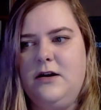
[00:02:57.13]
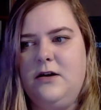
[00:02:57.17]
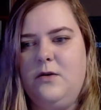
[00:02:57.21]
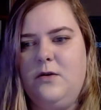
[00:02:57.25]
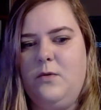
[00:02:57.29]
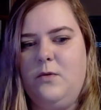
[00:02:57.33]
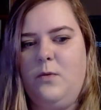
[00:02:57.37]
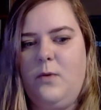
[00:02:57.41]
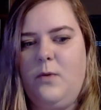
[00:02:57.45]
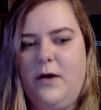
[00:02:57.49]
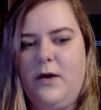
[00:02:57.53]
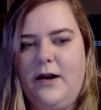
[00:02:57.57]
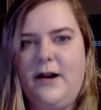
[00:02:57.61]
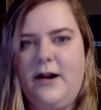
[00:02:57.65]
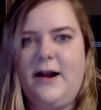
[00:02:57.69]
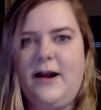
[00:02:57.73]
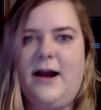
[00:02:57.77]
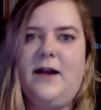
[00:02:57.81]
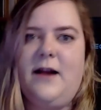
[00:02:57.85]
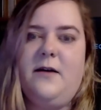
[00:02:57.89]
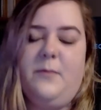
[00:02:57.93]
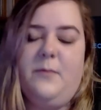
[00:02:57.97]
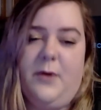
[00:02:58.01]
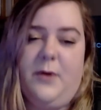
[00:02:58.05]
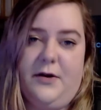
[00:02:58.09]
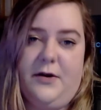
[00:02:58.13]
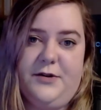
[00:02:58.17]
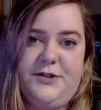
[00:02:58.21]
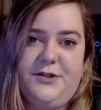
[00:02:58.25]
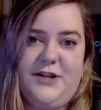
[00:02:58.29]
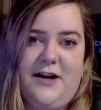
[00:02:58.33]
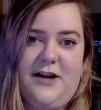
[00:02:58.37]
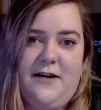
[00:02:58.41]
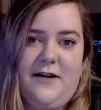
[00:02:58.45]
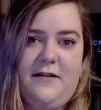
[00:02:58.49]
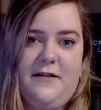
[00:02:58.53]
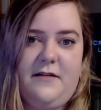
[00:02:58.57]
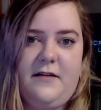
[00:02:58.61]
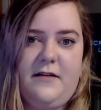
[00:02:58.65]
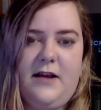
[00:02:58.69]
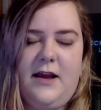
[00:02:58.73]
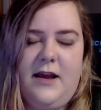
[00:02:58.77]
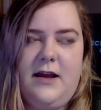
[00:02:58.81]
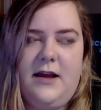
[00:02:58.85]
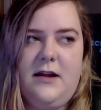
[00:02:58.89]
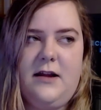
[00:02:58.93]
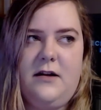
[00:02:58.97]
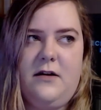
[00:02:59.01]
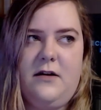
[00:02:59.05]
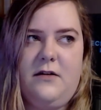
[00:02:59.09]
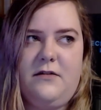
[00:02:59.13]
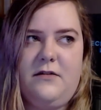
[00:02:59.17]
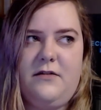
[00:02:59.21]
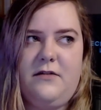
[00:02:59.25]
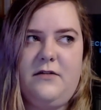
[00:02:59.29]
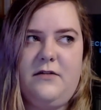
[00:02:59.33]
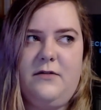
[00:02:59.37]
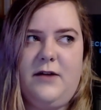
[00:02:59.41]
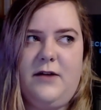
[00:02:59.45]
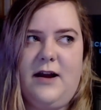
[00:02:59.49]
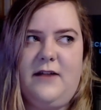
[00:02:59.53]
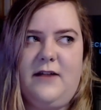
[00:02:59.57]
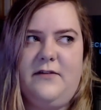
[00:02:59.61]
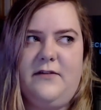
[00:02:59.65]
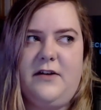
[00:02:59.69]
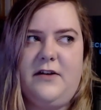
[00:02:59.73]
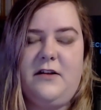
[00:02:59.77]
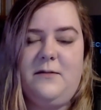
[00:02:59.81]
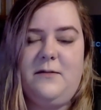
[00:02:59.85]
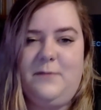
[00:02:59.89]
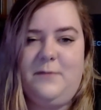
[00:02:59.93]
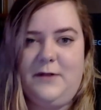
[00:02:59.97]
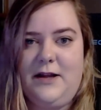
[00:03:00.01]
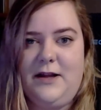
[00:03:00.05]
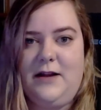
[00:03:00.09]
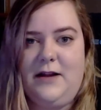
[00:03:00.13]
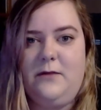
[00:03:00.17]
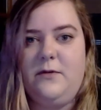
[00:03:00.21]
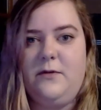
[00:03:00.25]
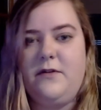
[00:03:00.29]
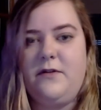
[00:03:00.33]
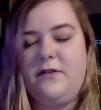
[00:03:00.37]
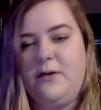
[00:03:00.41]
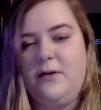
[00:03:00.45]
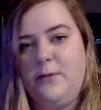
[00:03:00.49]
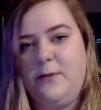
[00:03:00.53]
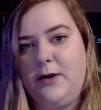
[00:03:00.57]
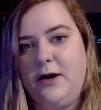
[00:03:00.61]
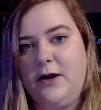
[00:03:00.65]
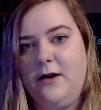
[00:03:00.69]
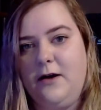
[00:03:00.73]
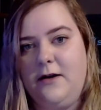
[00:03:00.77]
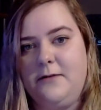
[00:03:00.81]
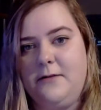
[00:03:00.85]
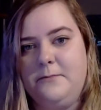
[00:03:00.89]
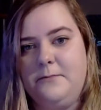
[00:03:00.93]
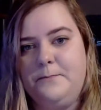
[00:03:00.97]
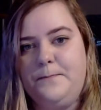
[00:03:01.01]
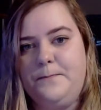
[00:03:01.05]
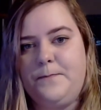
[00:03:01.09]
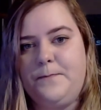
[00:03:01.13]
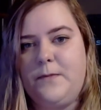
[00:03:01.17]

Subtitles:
wanted to kind of apologize and also kind of explain what's going on,